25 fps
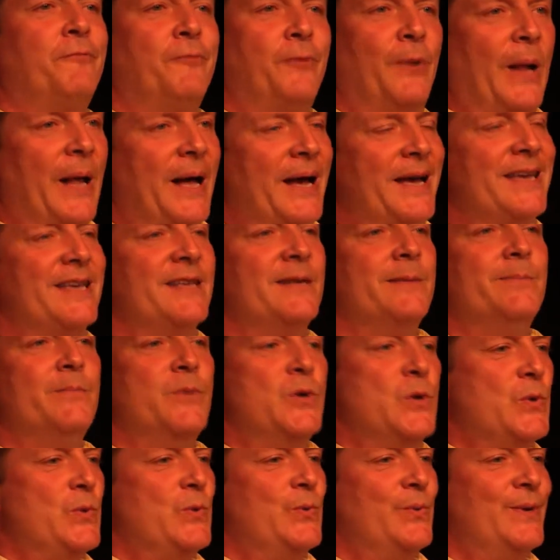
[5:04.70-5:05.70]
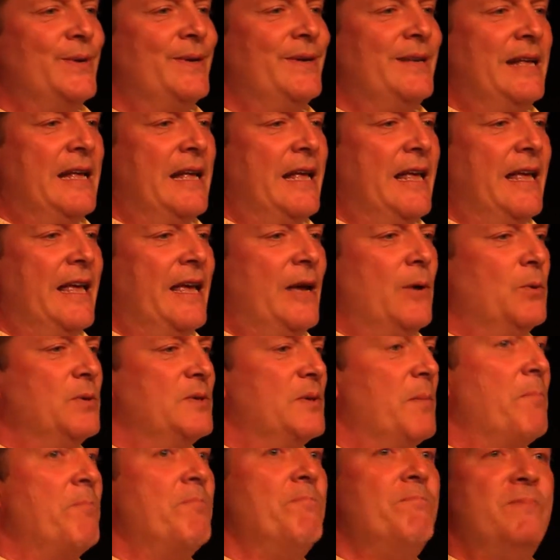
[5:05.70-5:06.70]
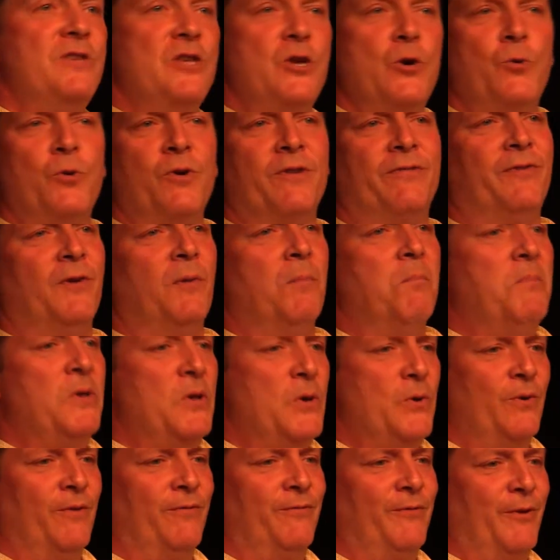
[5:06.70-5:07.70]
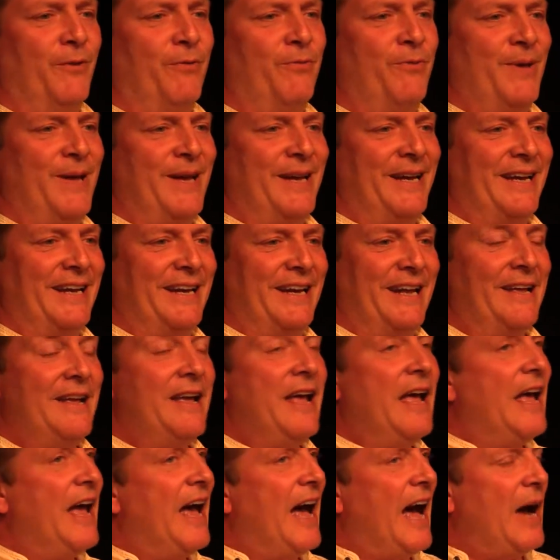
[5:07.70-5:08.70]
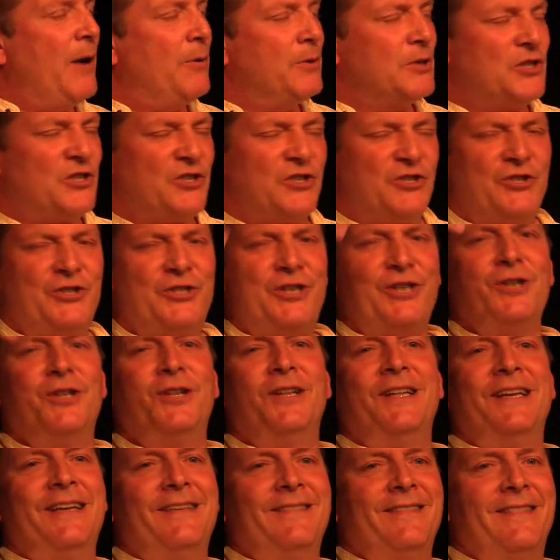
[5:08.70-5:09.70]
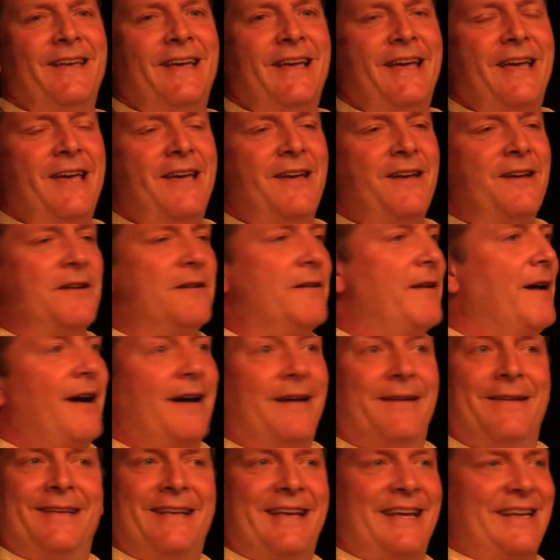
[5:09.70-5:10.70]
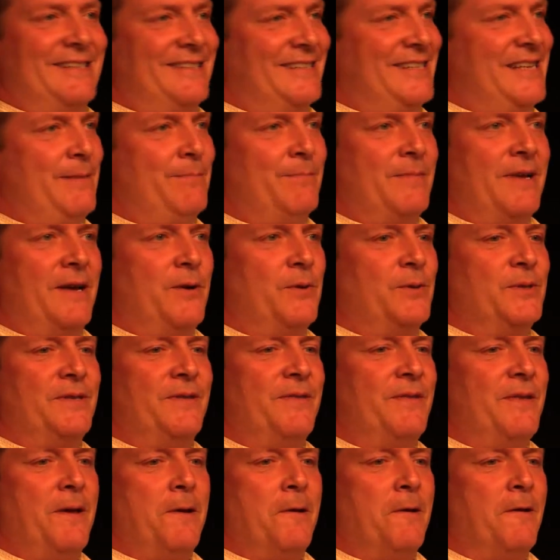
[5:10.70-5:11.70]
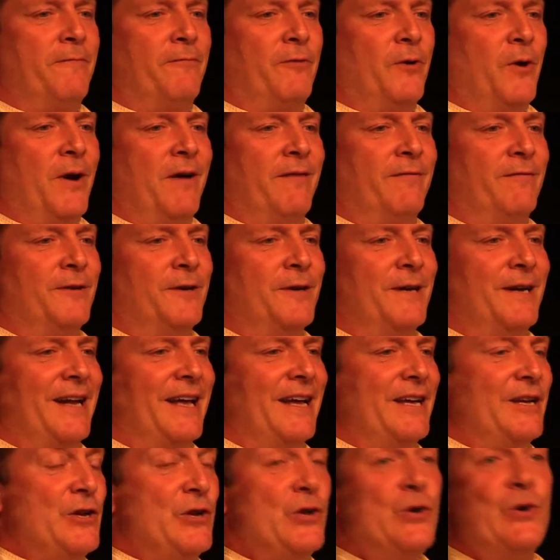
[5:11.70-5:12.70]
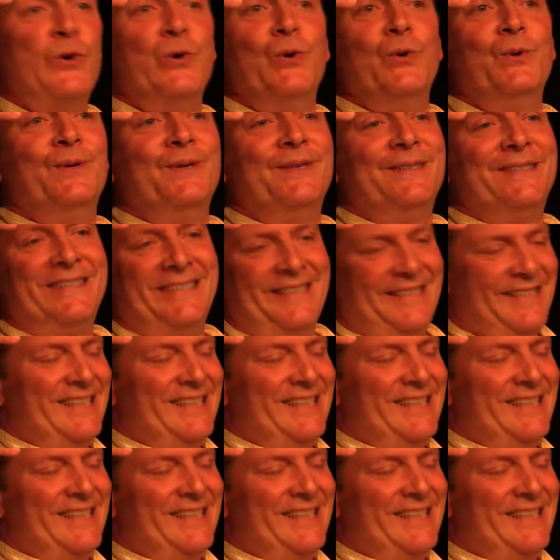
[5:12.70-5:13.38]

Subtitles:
flying moon. It was a beautiful, beautiful thing. And I was still in the air. seemed I was in the air forever, and I knew